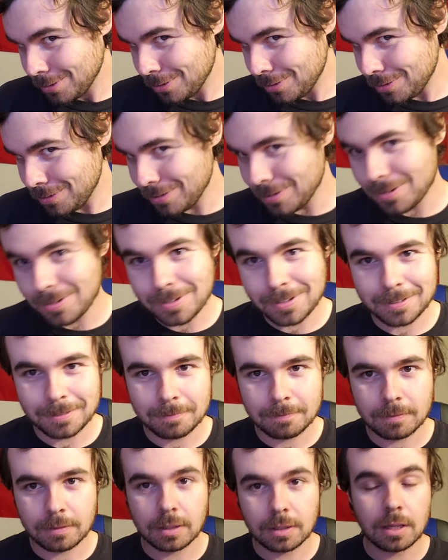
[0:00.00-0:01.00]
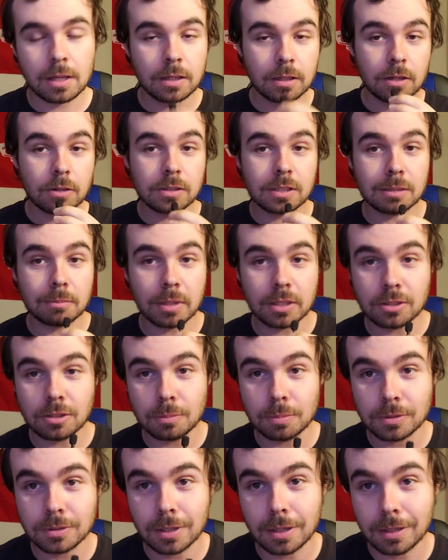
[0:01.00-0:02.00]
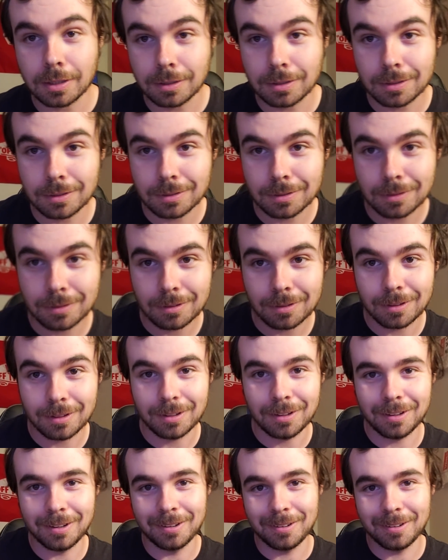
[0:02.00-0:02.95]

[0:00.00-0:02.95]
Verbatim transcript: Whew. Go see my supersonic uh,